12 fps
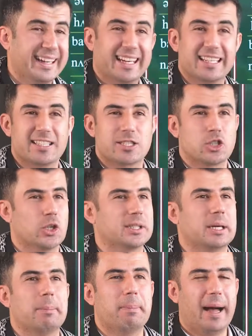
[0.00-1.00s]
It is
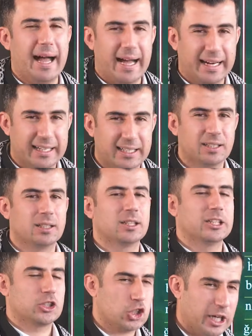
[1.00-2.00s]
not a
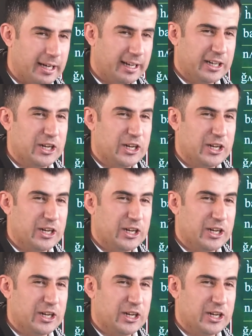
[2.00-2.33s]
bakcha.